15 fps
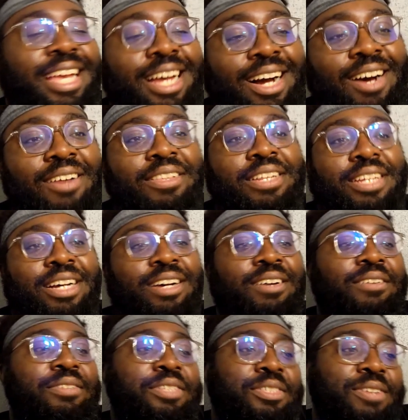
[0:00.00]
all in
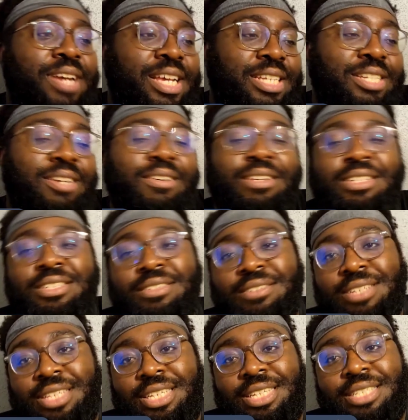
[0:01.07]
all, the trash talking is
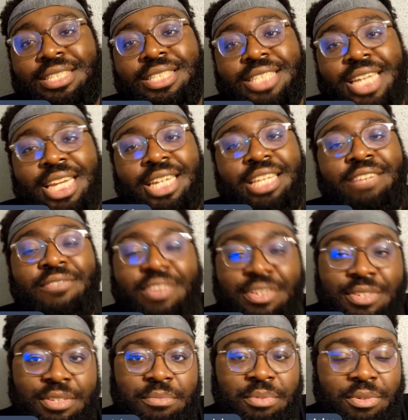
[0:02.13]
gonna lead to JD
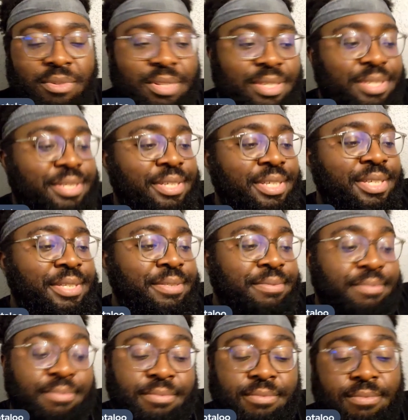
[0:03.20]
versus Brutus.
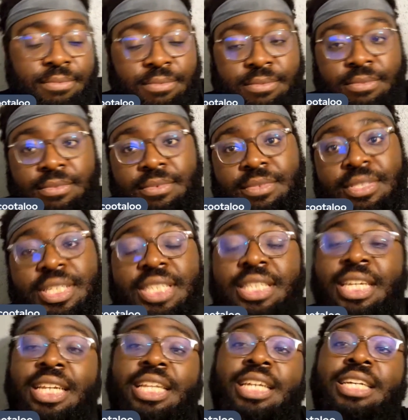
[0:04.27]

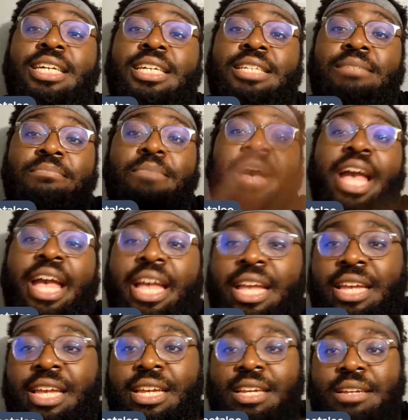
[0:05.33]
Then it cuts back.
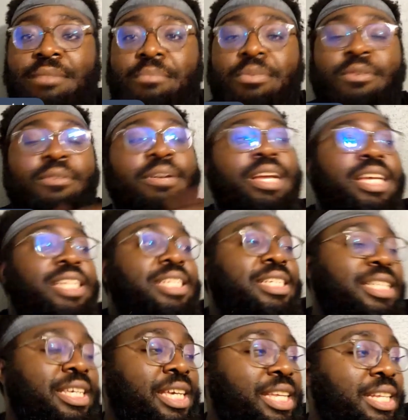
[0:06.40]
Perez is
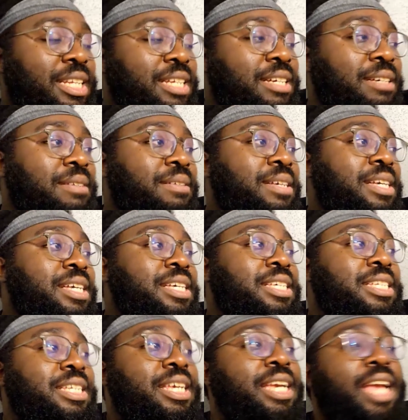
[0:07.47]
getting up,
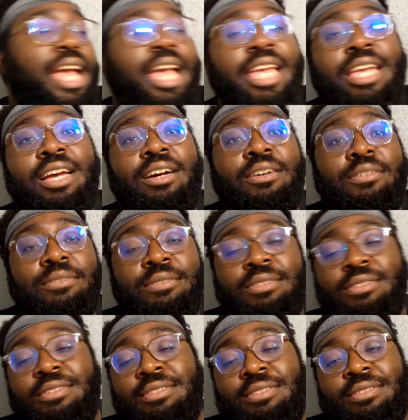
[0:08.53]
saying, hey, yo,
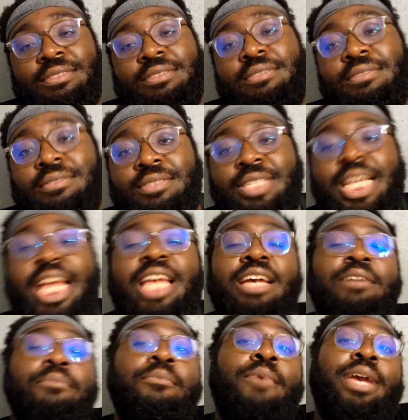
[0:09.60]

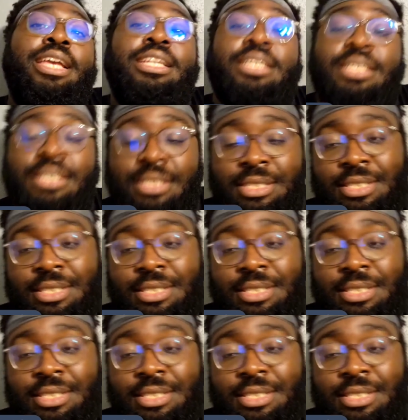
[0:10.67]
damn waiting